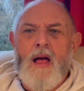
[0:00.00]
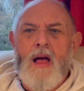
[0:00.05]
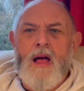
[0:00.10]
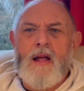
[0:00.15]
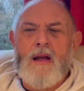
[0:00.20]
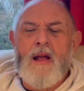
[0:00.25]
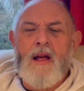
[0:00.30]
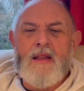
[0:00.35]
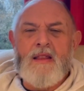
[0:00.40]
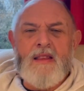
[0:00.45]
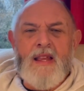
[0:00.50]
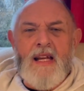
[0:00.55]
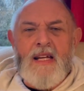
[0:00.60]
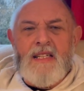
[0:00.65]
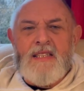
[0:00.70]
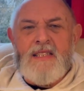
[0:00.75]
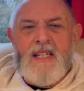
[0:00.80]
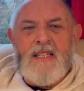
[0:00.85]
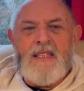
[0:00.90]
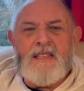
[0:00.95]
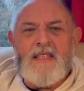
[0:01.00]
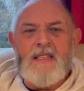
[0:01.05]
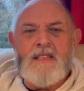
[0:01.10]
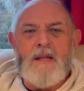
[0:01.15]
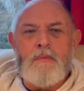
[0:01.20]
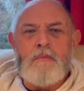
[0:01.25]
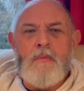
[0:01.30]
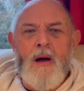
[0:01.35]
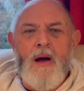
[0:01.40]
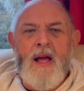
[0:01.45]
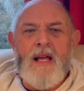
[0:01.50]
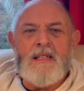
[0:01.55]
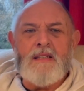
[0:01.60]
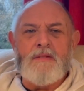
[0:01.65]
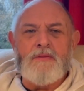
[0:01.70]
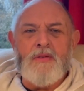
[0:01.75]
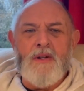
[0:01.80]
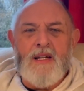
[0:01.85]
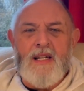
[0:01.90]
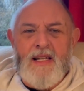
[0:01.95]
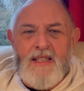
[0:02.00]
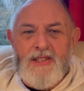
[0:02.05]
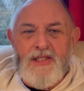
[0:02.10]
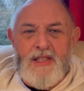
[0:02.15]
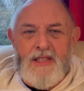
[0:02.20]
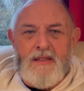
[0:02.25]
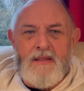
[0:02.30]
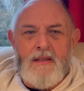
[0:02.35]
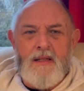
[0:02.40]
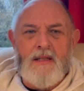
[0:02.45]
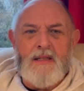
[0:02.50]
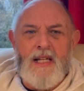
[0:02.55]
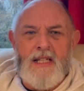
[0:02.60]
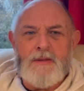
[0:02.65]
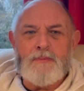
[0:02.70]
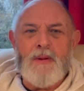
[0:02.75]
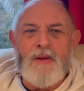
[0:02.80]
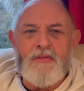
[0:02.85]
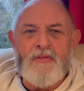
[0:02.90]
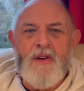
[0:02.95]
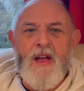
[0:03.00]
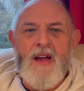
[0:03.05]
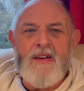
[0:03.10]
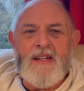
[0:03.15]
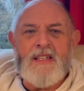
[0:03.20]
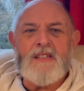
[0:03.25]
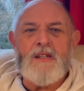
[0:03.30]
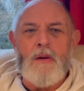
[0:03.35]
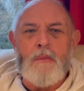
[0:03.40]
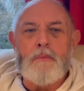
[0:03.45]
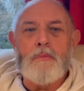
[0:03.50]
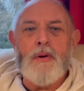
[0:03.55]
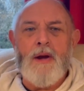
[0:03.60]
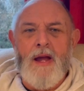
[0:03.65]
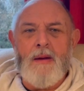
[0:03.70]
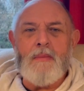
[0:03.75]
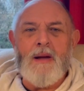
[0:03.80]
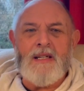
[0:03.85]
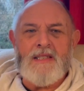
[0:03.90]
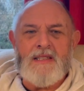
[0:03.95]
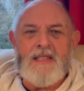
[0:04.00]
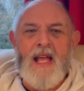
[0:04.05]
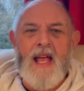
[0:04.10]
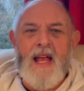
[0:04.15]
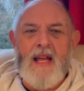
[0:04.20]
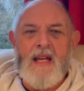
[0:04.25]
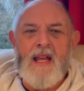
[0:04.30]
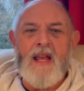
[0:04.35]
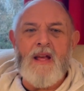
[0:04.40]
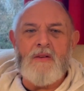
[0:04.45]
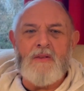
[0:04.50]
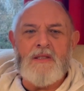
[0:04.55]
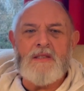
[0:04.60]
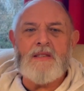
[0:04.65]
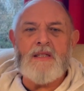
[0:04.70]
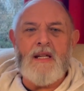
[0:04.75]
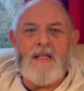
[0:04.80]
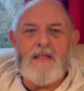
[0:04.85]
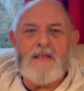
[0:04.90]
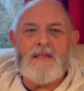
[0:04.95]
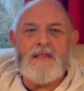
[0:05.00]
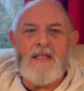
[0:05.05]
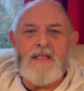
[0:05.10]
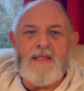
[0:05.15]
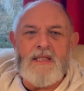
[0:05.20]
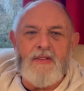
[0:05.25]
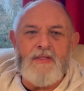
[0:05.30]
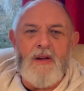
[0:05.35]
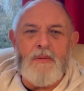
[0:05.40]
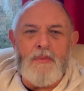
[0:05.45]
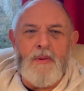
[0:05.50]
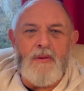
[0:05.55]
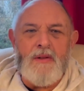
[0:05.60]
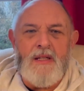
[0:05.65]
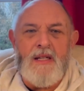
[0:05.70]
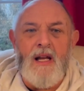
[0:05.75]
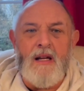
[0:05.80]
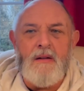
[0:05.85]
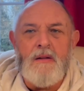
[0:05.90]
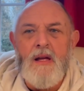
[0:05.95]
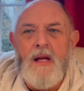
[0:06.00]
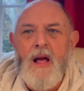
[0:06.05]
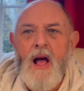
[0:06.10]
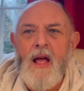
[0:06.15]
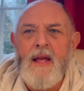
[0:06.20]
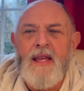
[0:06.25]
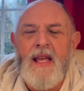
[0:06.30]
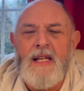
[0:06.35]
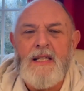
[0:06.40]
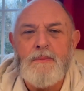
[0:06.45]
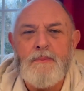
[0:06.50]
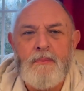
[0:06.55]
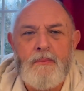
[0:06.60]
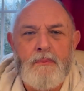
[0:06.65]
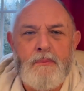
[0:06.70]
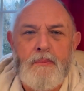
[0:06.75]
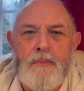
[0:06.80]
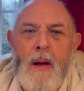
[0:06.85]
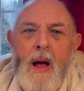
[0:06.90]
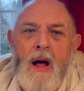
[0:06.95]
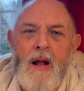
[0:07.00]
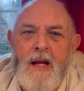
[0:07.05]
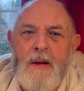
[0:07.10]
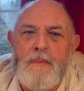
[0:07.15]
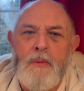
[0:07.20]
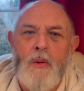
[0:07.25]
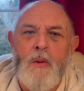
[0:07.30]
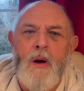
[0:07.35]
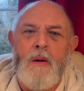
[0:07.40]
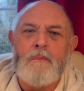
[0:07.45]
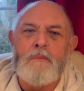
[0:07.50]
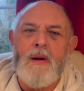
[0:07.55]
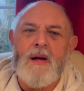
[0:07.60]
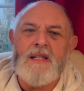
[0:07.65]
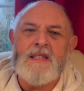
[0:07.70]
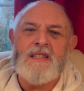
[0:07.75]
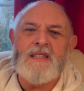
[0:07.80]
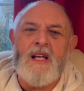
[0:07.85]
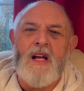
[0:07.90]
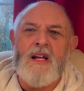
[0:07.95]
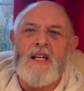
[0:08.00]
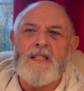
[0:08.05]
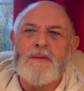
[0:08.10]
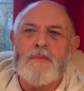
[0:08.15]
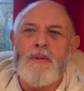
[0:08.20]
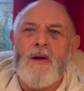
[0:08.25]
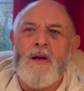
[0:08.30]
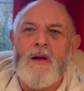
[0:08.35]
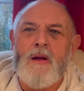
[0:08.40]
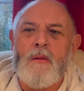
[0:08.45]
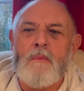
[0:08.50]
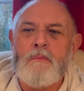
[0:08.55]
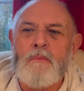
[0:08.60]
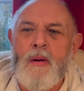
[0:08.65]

And I think since the demise of religion, and let's be fair, it's gone pretty much down here, wasn't it? Since everybody, you know, I guess partly brought on by science, partly on